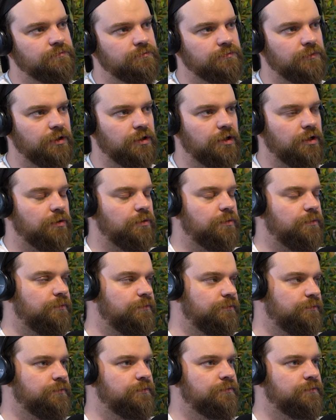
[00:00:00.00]

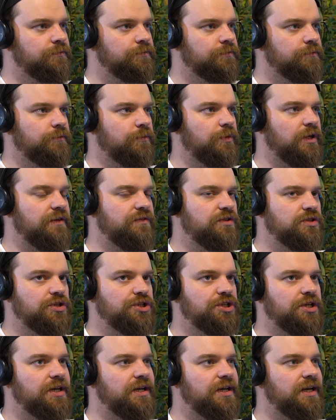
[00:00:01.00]
We live in
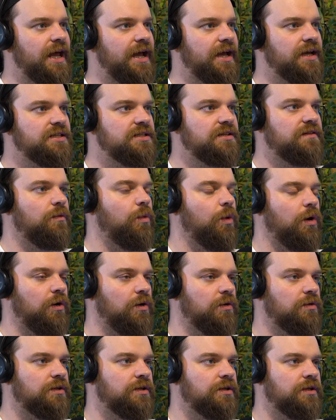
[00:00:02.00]
such a negative
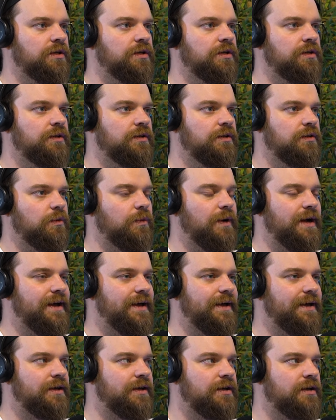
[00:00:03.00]
world
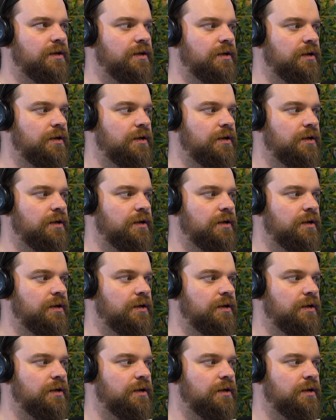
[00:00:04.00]
where